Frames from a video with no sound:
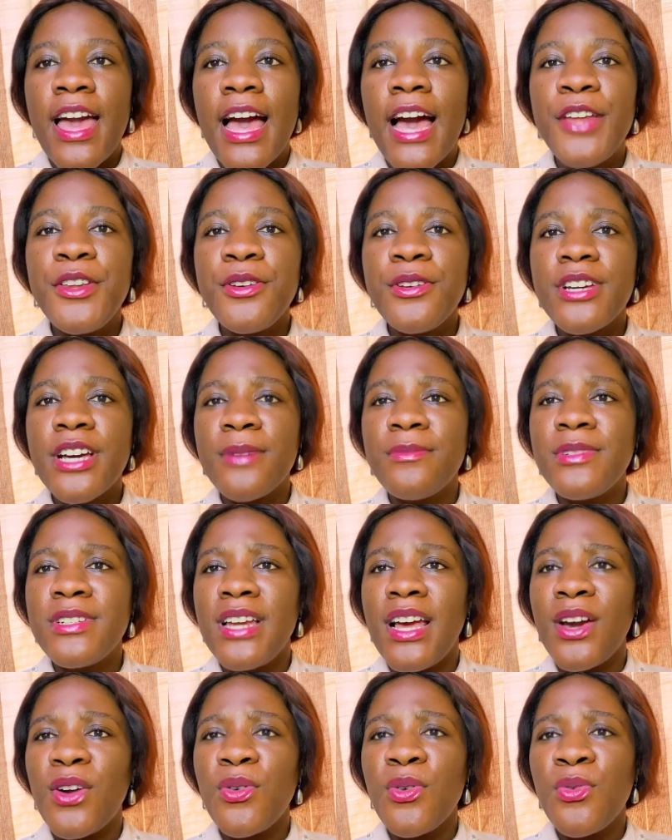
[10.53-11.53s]
I know you can be
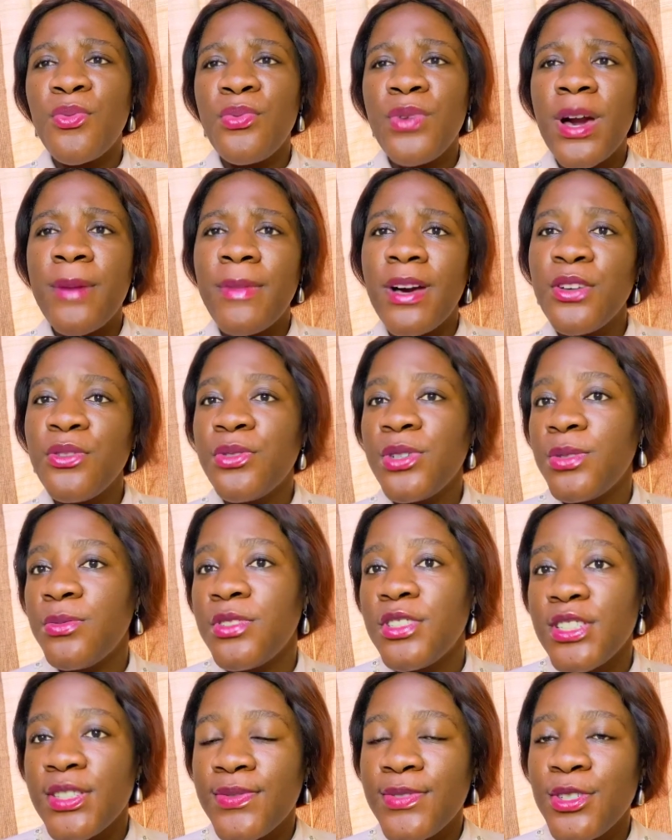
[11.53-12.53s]
like, oh, where am I going
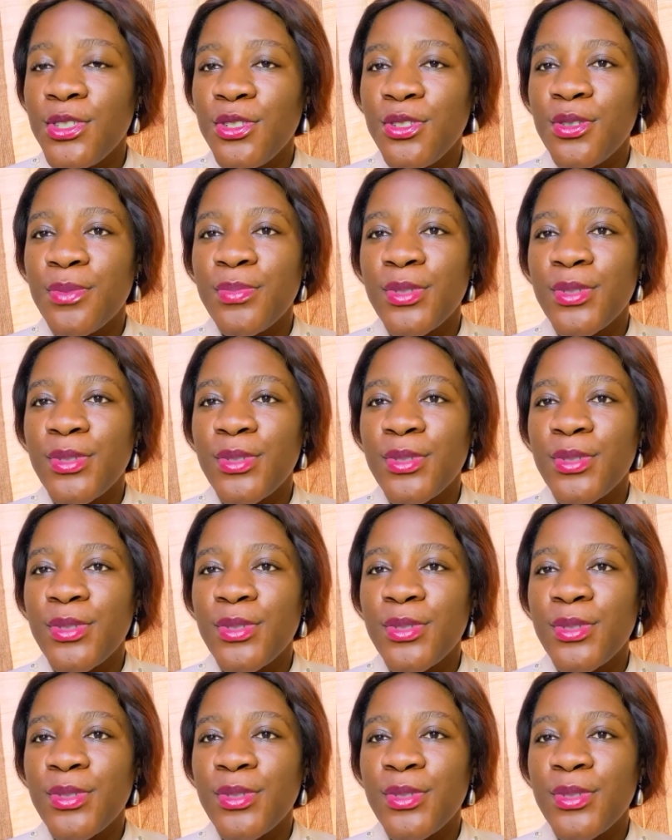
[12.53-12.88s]
with this video?